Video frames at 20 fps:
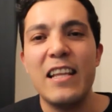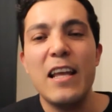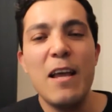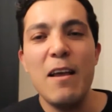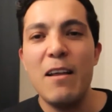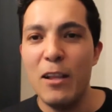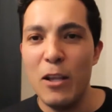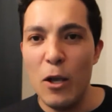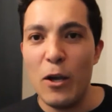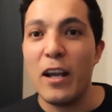
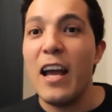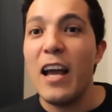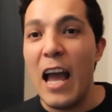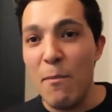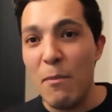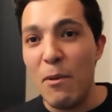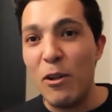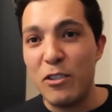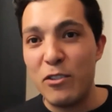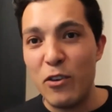look, I'm
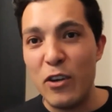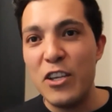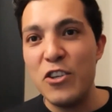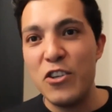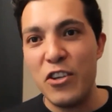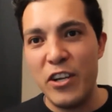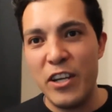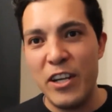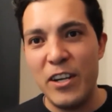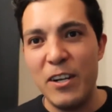also an
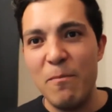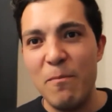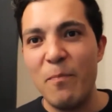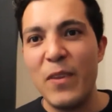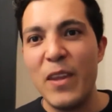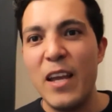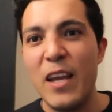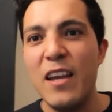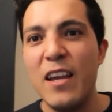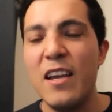engineer,
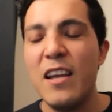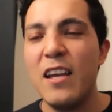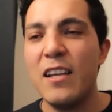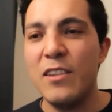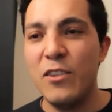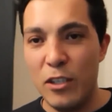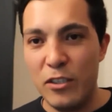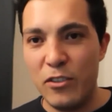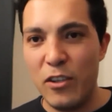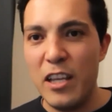
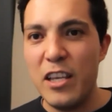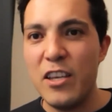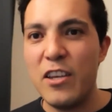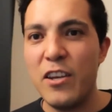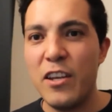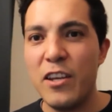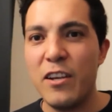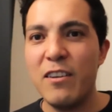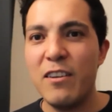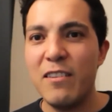industrial
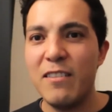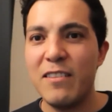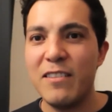engineer.